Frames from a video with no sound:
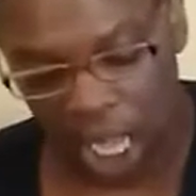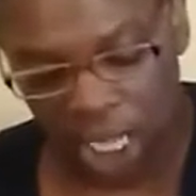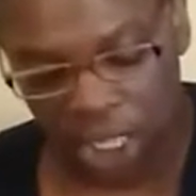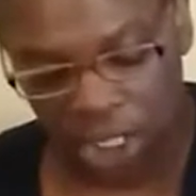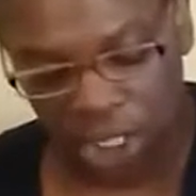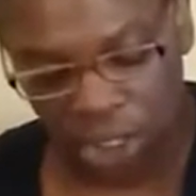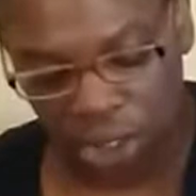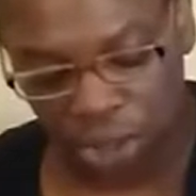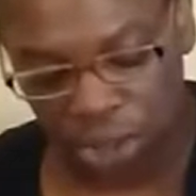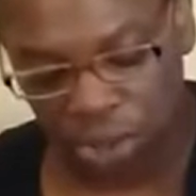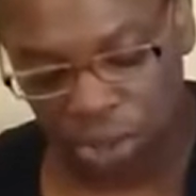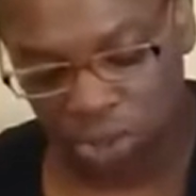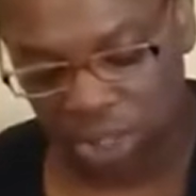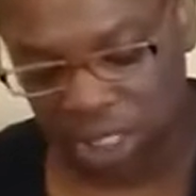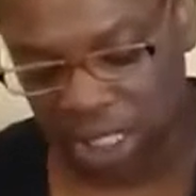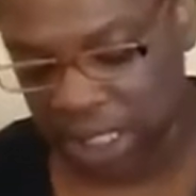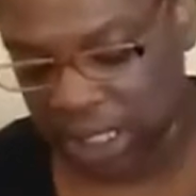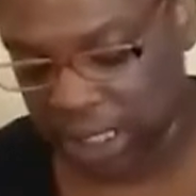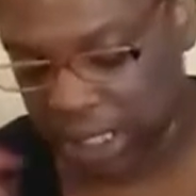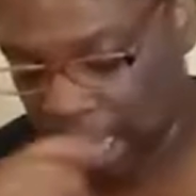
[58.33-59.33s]
to
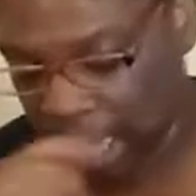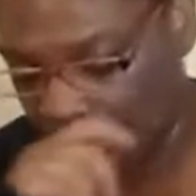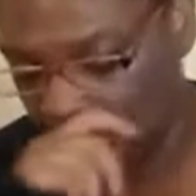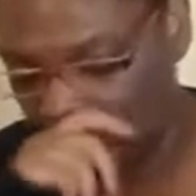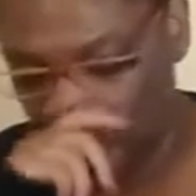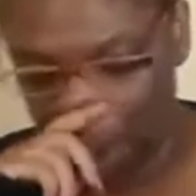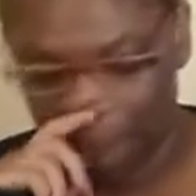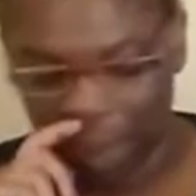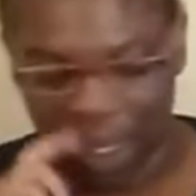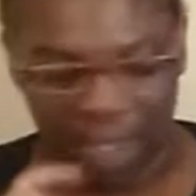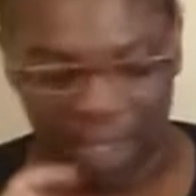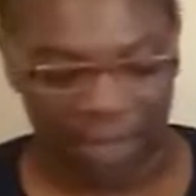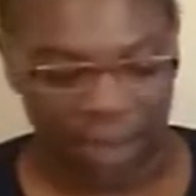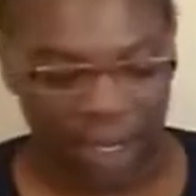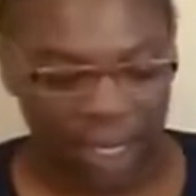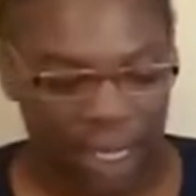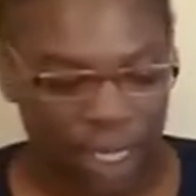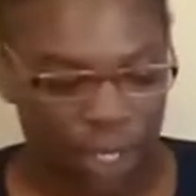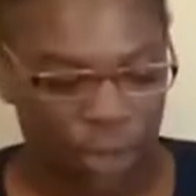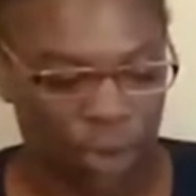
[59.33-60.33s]
just give it
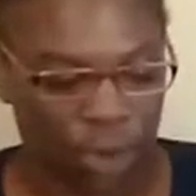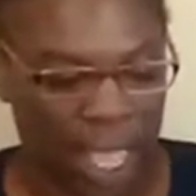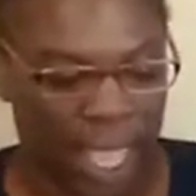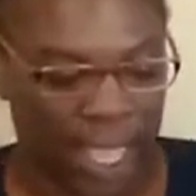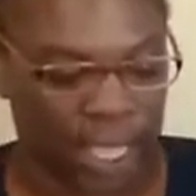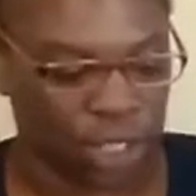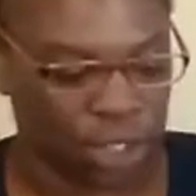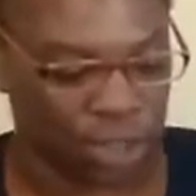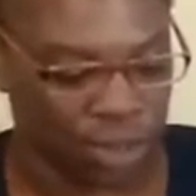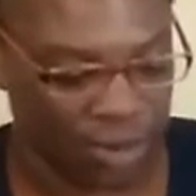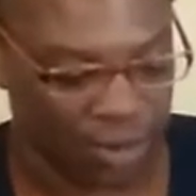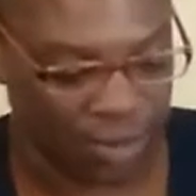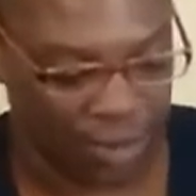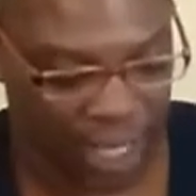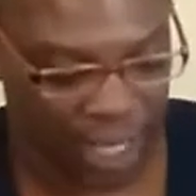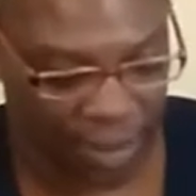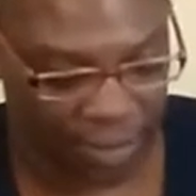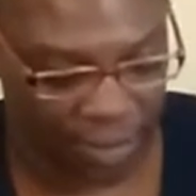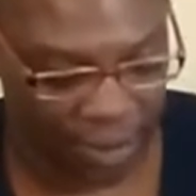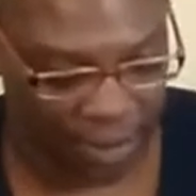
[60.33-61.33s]
a little extra
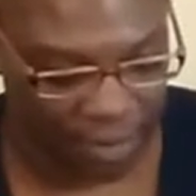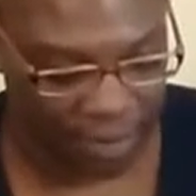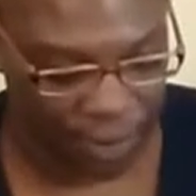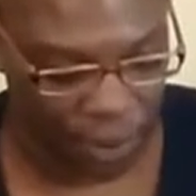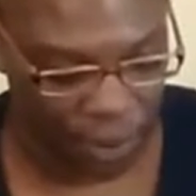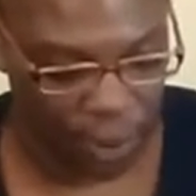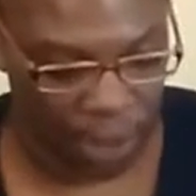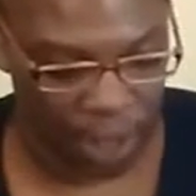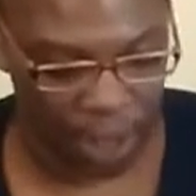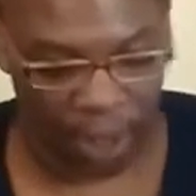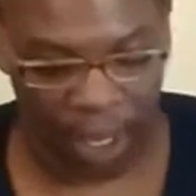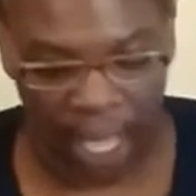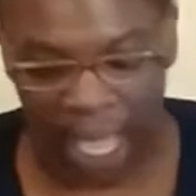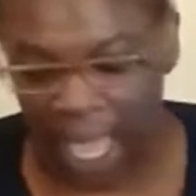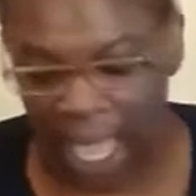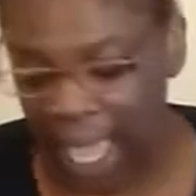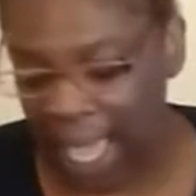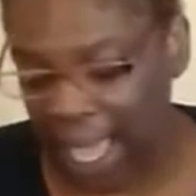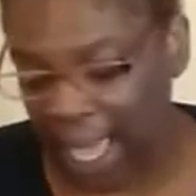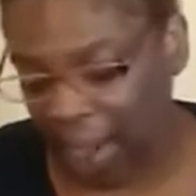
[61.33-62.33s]
flavor, if you will.
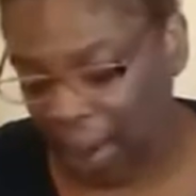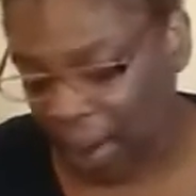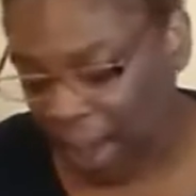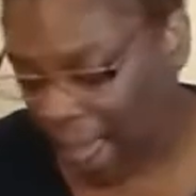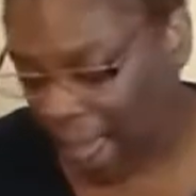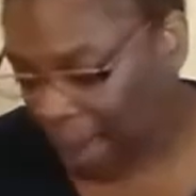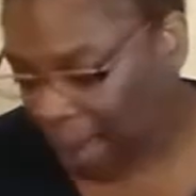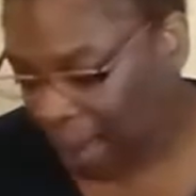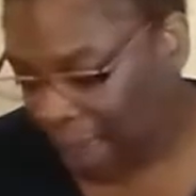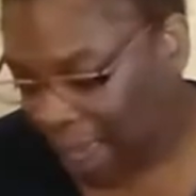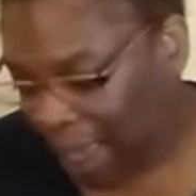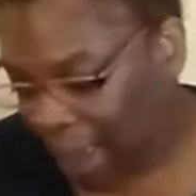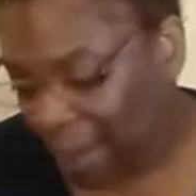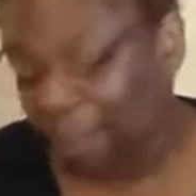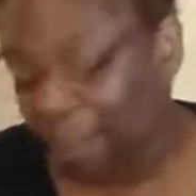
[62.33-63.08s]
Now, I am